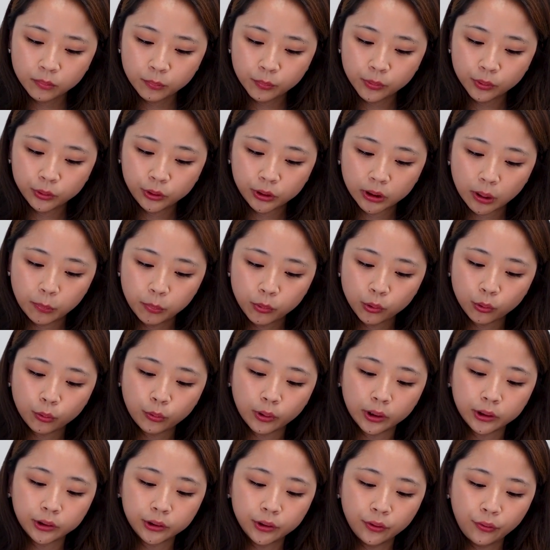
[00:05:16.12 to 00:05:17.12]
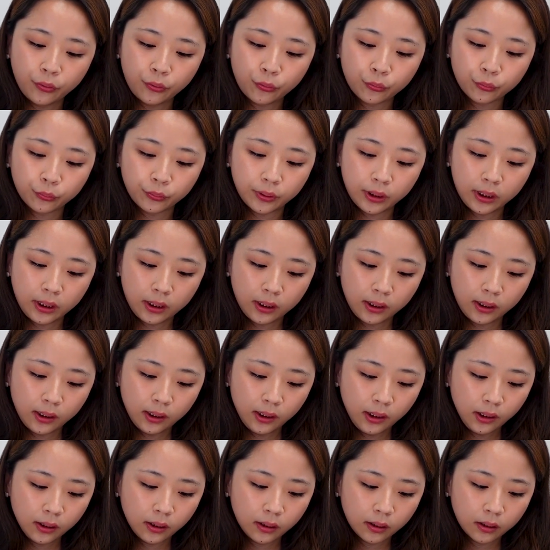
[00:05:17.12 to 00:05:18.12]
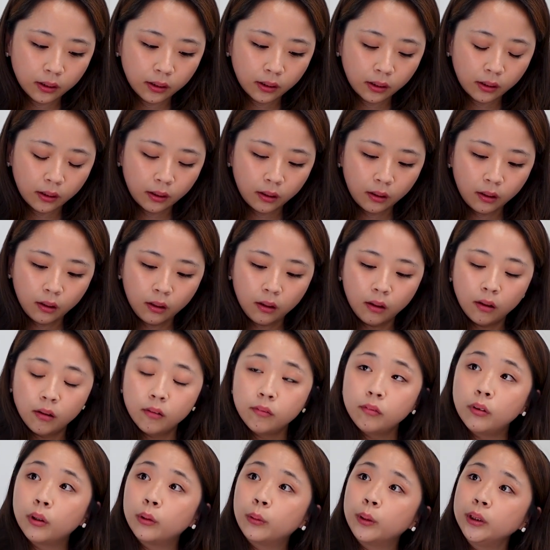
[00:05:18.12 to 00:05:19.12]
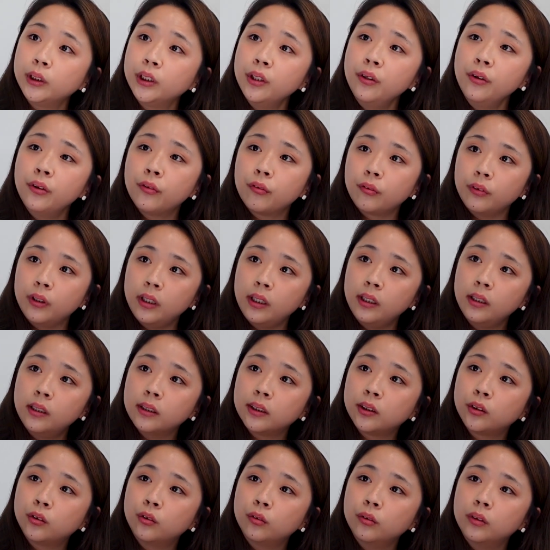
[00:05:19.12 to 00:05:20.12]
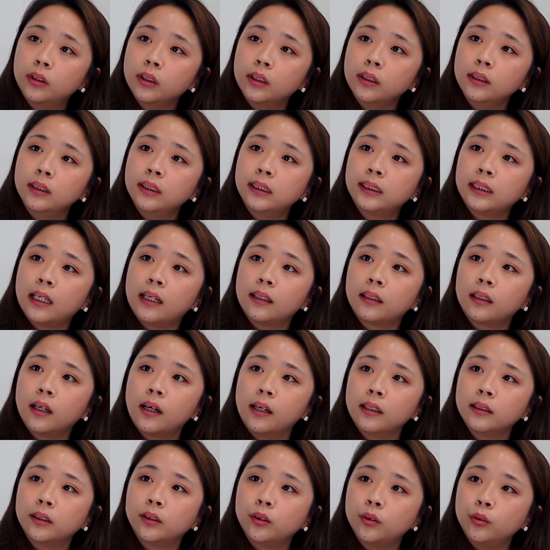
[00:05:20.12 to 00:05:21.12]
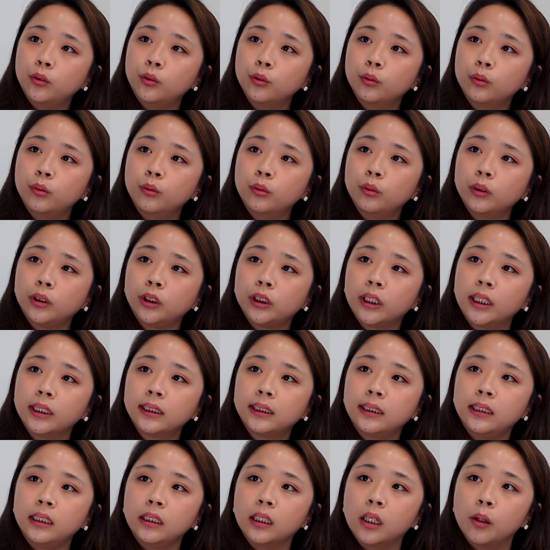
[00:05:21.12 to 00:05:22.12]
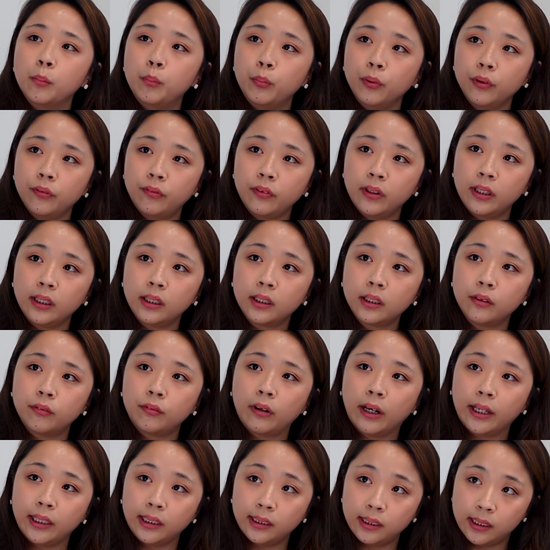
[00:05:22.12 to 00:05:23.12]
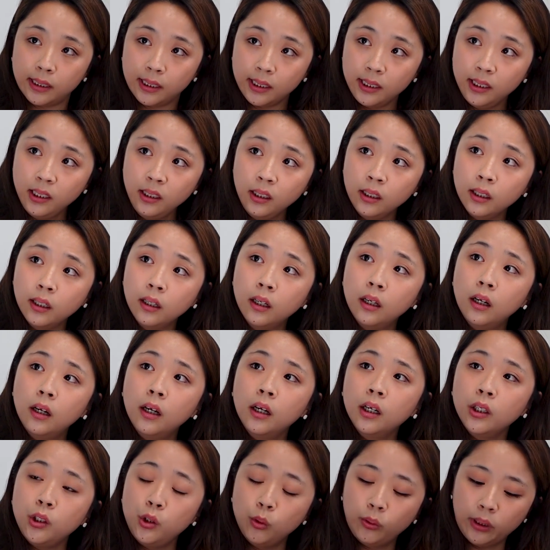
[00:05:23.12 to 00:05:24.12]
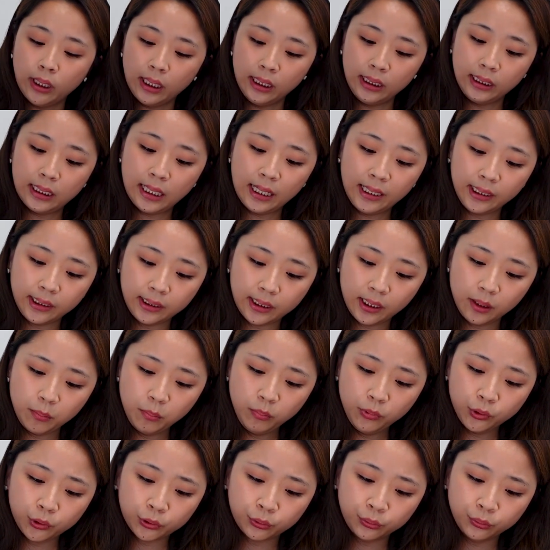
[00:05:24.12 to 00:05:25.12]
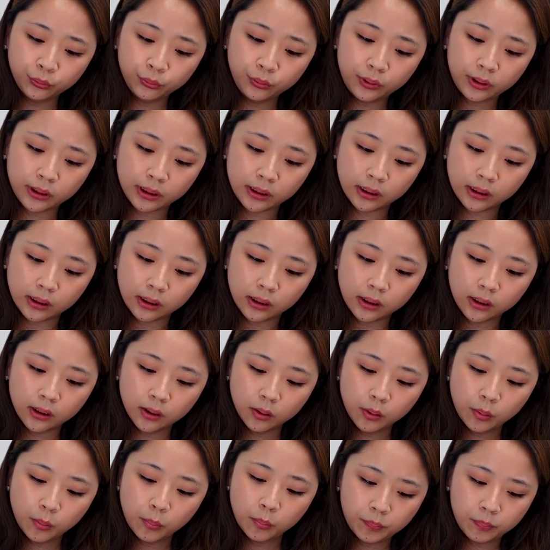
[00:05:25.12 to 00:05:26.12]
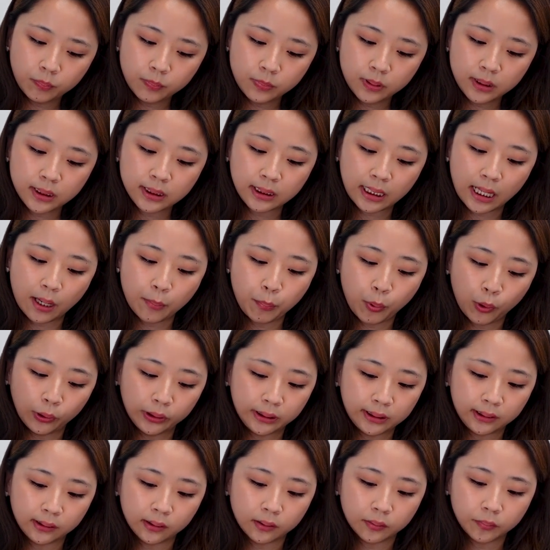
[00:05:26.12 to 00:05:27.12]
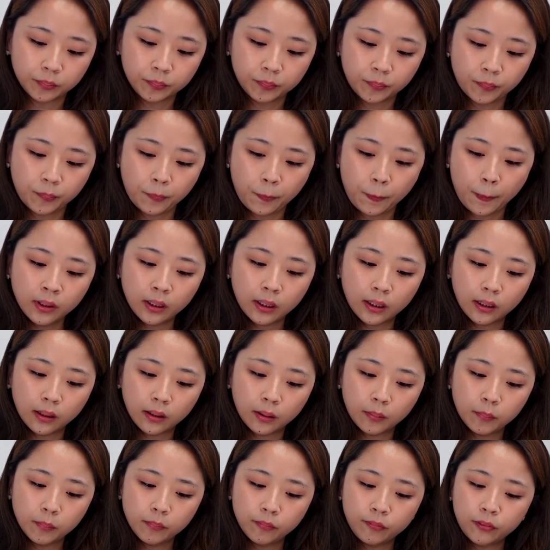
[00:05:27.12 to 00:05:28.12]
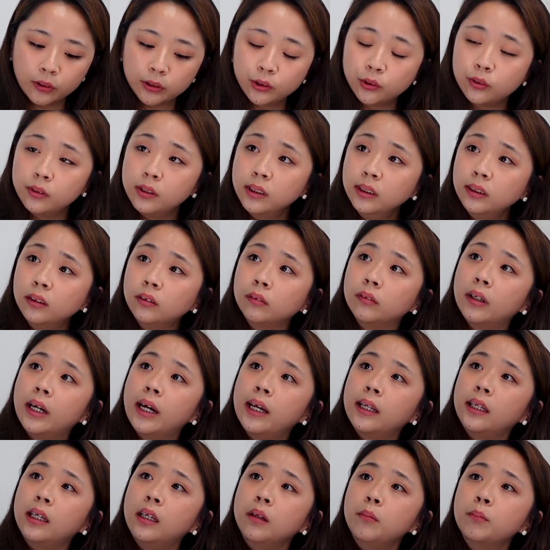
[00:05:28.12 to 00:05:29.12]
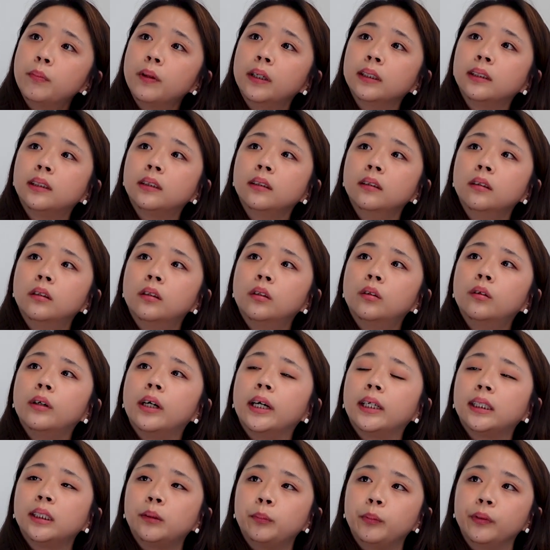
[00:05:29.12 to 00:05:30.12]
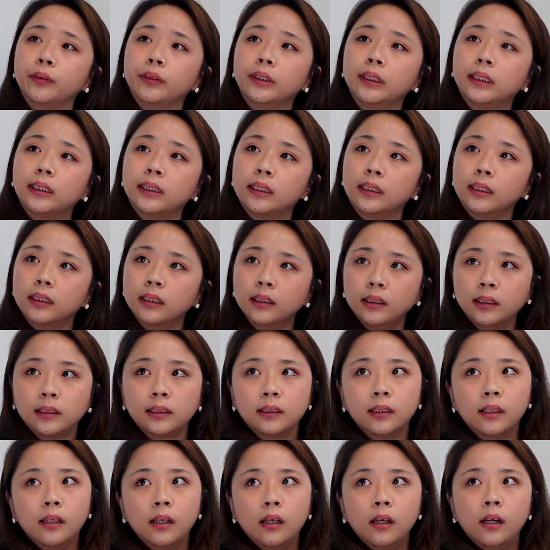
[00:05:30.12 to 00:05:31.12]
we'll jump to question 3. For question 3, the students are tasked to do just the abbreviated writing. You can guide them through the scare points here. For students to add in personal experiences,